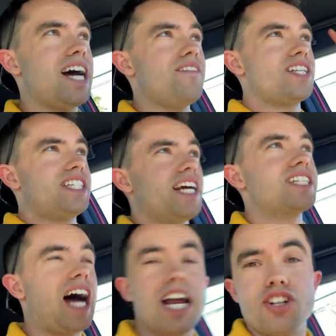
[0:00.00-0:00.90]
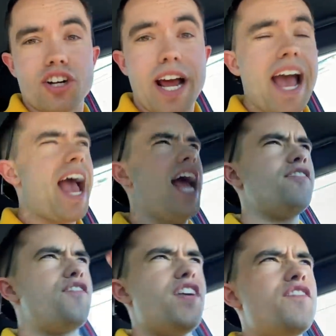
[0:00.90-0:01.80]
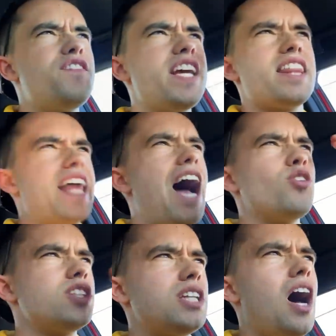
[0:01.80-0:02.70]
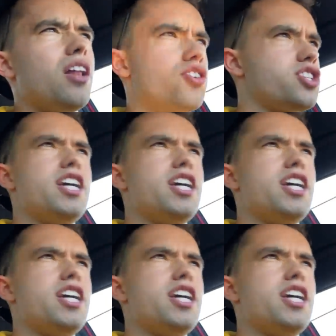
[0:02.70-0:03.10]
of $650,000.